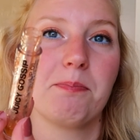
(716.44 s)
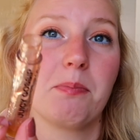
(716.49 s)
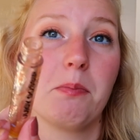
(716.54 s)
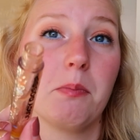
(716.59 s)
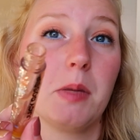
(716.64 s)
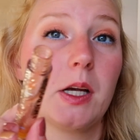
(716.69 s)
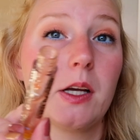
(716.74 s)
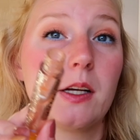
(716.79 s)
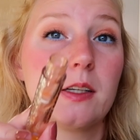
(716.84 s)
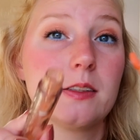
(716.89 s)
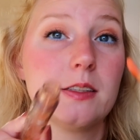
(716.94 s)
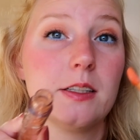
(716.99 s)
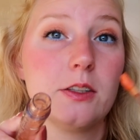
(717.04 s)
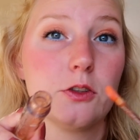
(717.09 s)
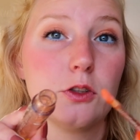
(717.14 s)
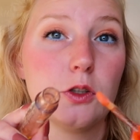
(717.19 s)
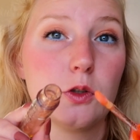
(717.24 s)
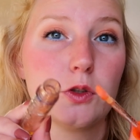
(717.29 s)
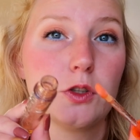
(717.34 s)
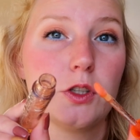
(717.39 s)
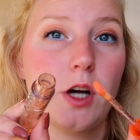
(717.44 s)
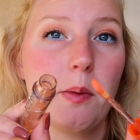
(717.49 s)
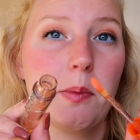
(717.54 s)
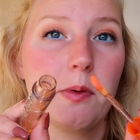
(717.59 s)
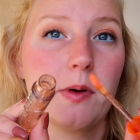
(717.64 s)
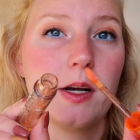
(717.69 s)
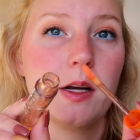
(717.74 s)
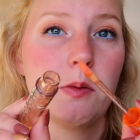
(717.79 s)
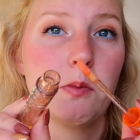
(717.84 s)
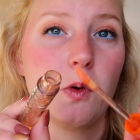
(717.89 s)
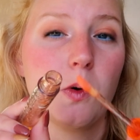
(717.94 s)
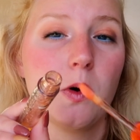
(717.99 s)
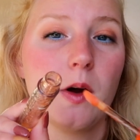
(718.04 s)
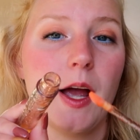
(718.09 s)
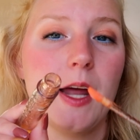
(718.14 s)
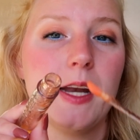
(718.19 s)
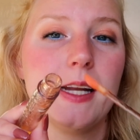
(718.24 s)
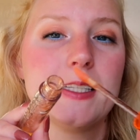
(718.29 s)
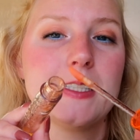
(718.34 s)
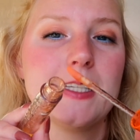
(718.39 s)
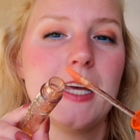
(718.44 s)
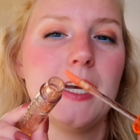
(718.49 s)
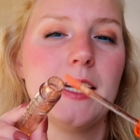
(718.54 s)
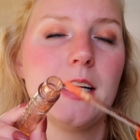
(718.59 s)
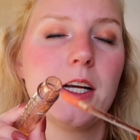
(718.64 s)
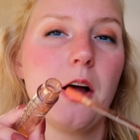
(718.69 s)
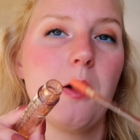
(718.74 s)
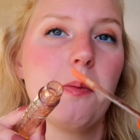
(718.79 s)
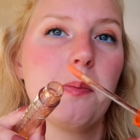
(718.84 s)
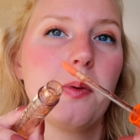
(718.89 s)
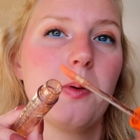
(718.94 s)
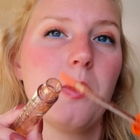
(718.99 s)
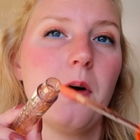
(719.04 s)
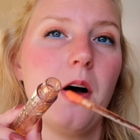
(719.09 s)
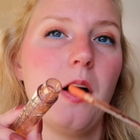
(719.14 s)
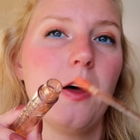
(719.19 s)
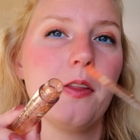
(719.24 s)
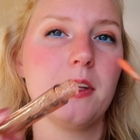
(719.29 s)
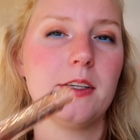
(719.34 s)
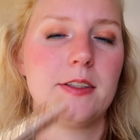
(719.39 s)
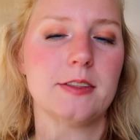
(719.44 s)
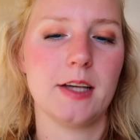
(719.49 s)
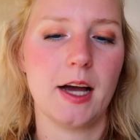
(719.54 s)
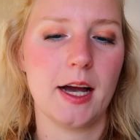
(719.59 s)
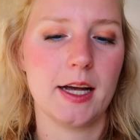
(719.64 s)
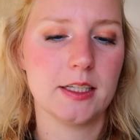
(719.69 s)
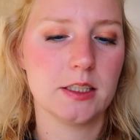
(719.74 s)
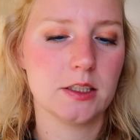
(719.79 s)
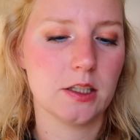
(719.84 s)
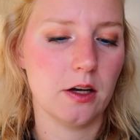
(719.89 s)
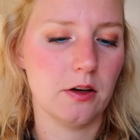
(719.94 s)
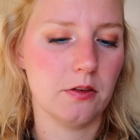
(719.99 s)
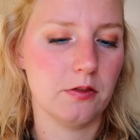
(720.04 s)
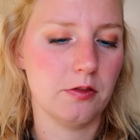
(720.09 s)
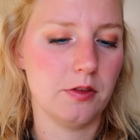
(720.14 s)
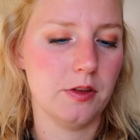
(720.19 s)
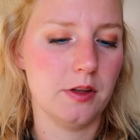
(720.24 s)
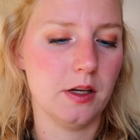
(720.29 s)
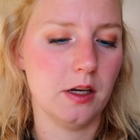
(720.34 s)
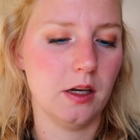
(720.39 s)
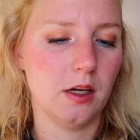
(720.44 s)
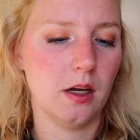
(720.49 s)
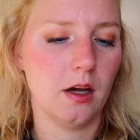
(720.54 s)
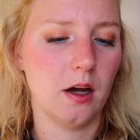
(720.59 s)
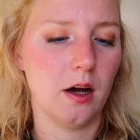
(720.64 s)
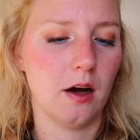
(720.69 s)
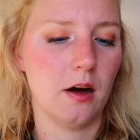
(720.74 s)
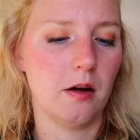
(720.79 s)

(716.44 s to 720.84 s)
because there's no stopper anymore, and it's ending up on the sides of the